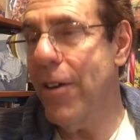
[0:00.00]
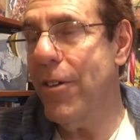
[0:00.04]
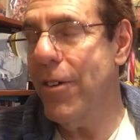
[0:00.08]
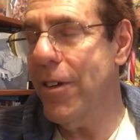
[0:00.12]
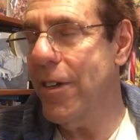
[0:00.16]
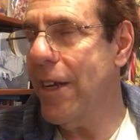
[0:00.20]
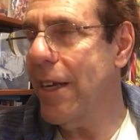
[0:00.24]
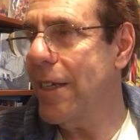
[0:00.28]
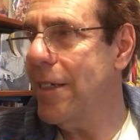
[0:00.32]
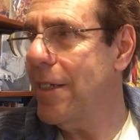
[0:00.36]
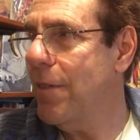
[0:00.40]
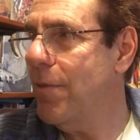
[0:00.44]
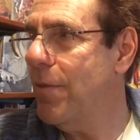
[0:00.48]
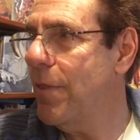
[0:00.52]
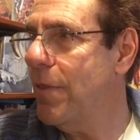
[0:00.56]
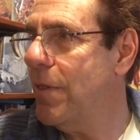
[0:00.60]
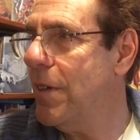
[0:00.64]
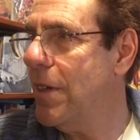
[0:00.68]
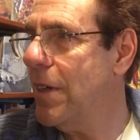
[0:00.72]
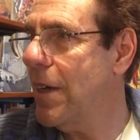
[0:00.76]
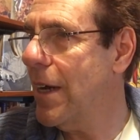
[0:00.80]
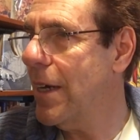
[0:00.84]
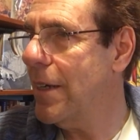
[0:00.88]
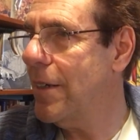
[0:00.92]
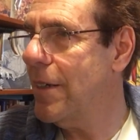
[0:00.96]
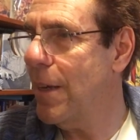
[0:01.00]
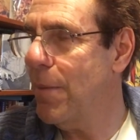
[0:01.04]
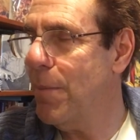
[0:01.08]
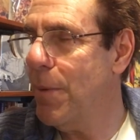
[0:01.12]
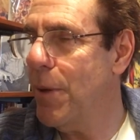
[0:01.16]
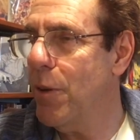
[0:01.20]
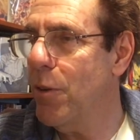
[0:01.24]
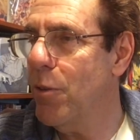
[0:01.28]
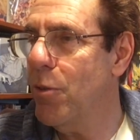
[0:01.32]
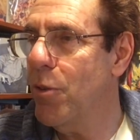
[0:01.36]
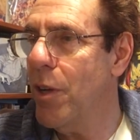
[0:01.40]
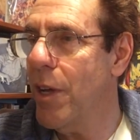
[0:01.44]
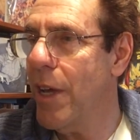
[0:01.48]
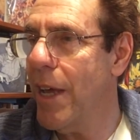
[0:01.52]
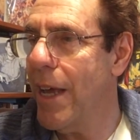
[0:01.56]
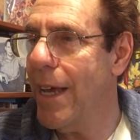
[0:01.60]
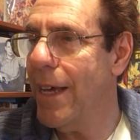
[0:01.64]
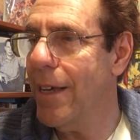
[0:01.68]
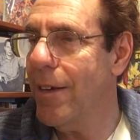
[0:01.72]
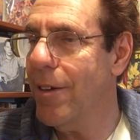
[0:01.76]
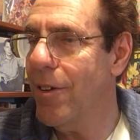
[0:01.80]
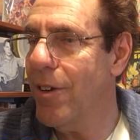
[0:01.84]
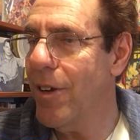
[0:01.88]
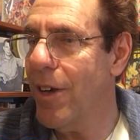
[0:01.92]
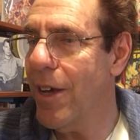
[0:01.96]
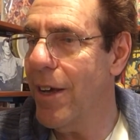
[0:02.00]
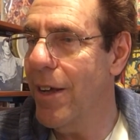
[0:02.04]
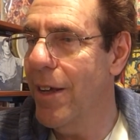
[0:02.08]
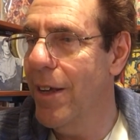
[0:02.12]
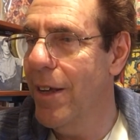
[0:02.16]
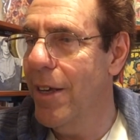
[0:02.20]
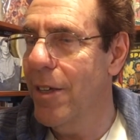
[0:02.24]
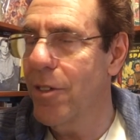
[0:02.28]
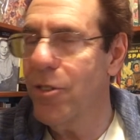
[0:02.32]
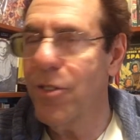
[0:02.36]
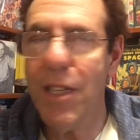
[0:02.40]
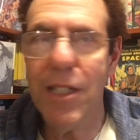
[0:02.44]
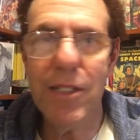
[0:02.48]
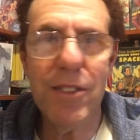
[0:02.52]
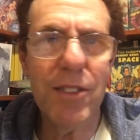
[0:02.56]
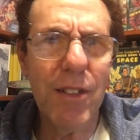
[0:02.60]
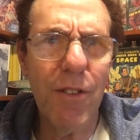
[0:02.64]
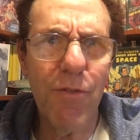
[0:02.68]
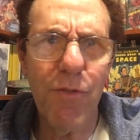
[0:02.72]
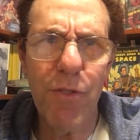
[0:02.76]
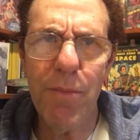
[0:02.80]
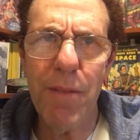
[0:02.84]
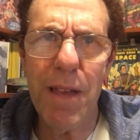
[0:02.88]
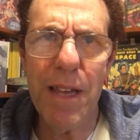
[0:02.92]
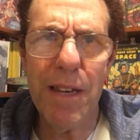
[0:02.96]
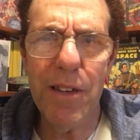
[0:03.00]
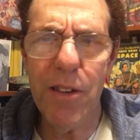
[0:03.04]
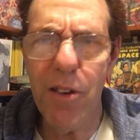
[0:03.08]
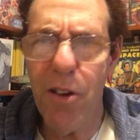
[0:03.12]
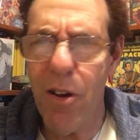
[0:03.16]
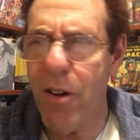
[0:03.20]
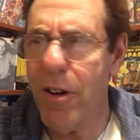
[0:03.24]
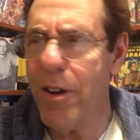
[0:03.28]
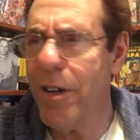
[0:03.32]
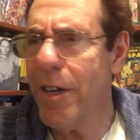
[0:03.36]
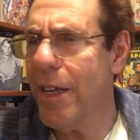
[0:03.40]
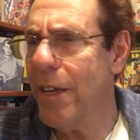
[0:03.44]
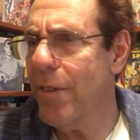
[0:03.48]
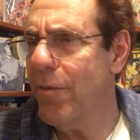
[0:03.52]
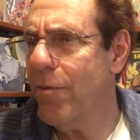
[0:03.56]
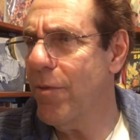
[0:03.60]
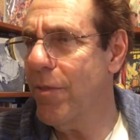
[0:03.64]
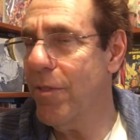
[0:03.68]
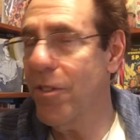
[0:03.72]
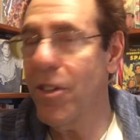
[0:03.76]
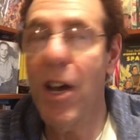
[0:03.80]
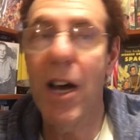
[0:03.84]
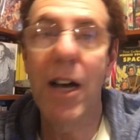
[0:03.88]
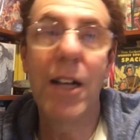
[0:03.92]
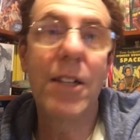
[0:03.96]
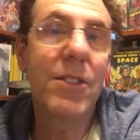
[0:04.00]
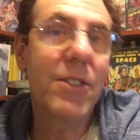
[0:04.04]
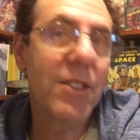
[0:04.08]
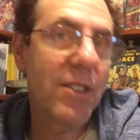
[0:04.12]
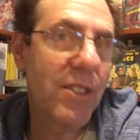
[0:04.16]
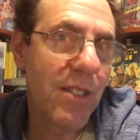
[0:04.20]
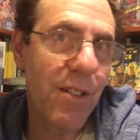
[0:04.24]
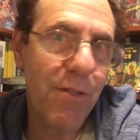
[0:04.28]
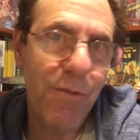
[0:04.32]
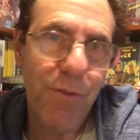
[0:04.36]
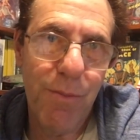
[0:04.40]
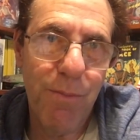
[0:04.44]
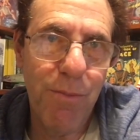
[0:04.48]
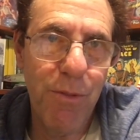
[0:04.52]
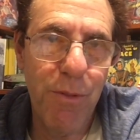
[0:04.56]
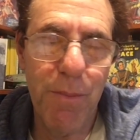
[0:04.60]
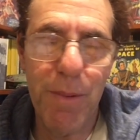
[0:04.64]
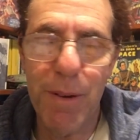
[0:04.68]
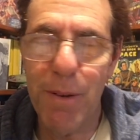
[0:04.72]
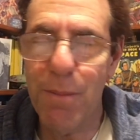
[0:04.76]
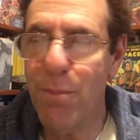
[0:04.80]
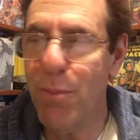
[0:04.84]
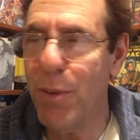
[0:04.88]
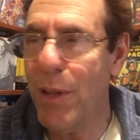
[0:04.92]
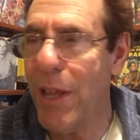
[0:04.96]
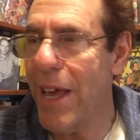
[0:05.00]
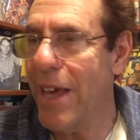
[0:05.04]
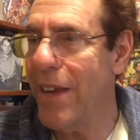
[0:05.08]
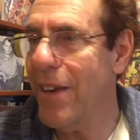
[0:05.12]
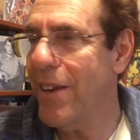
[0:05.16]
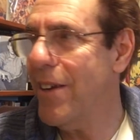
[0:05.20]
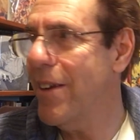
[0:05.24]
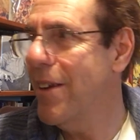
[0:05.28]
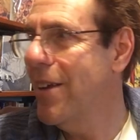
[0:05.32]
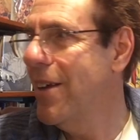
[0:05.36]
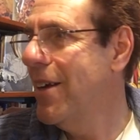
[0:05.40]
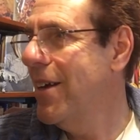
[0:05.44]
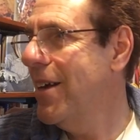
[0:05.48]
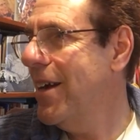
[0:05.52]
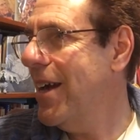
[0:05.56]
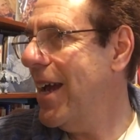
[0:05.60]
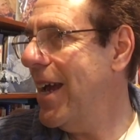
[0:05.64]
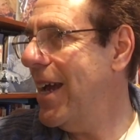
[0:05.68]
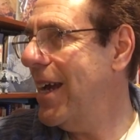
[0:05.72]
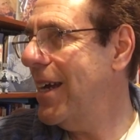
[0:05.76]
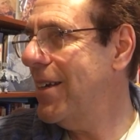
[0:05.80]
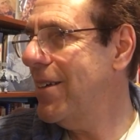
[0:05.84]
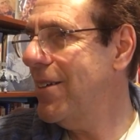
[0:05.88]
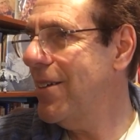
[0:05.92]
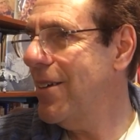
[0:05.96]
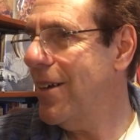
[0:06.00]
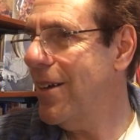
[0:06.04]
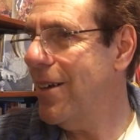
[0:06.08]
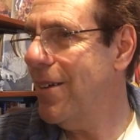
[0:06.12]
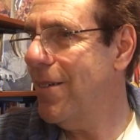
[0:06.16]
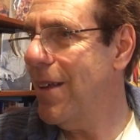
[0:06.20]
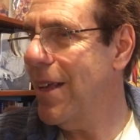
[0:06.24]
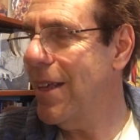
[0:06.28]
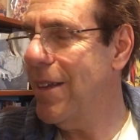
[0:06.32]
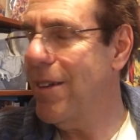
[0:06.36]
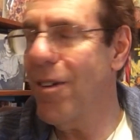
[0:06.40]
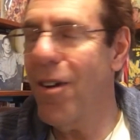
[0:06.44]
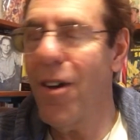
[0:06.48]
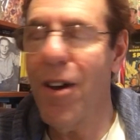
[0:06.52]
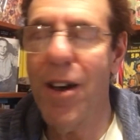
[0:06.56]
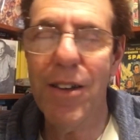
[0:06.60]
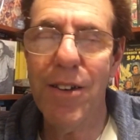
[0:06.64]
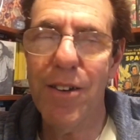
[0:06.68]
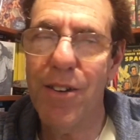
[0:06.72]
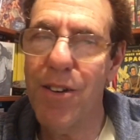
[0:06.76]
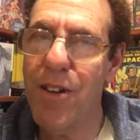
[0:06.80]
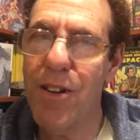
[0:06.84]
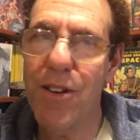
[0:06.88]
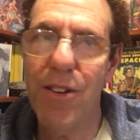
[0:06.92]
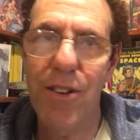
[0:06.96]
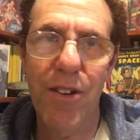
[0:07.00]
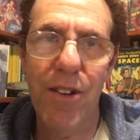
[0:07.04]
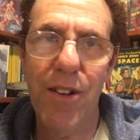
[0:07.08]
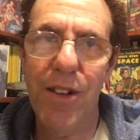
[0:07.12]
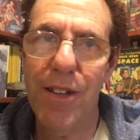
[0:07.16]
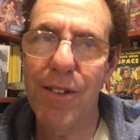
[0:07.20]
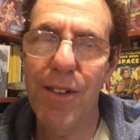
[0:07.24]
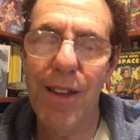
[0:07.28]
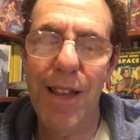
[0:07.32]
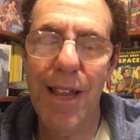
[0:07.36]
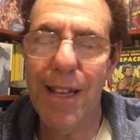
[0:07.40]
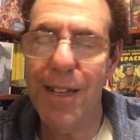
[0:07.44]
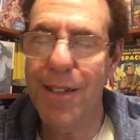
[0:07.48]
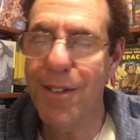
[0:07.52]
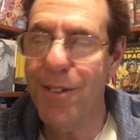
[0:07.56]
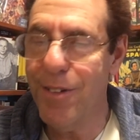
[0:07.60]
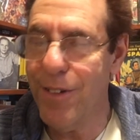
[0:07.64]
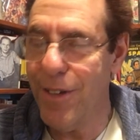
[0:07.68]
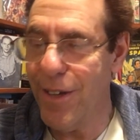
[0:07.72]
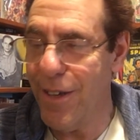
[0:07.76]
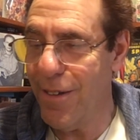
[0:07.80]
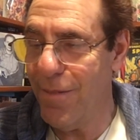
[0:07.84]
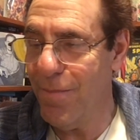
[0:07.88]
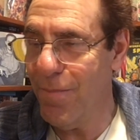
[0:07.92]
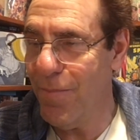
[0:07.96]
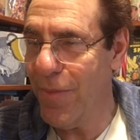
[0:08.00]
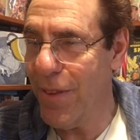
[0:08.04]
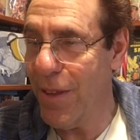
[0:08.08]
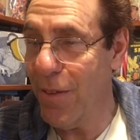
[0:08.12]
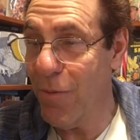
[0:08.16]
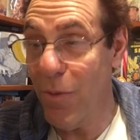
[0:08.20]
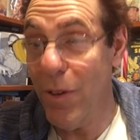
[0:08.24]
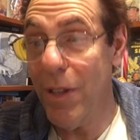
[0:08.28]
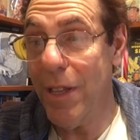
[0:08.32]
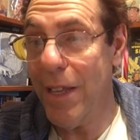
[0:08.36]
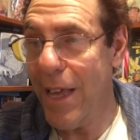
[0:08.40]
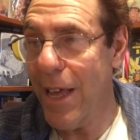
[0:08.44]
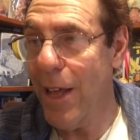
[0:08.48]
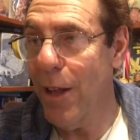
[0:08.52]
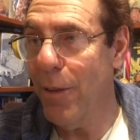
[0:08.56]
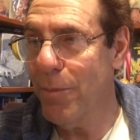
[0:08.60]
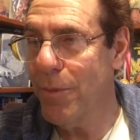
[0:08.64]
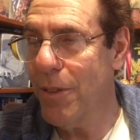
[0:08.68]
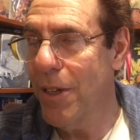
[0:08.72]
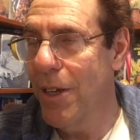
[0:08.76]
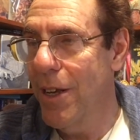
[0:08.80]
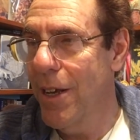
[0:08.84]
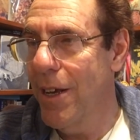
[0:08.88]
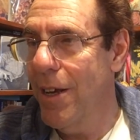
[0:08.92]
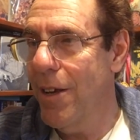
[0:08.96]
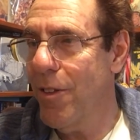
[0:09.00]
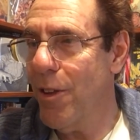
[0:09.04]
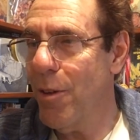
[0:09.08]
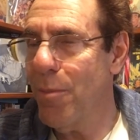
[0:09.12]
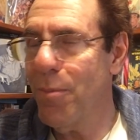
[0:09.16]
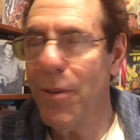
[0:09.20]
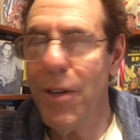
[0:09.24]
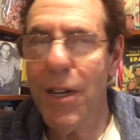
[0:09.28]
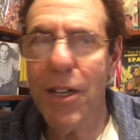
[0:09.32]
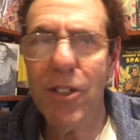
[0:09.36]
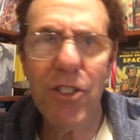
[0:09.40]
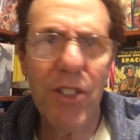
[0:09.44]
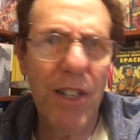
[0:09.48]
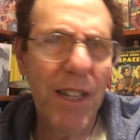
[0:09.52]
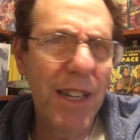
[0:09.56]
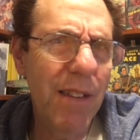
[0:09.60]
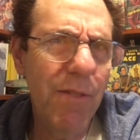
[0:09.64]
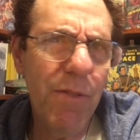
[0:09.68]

aired in nineteen fifty-nine, debuted, and uh, so they had stuff from Andy Hardy and tons of stuff from Forbidden Planet, and uh, and on and on and on, and uh, it really helped their production.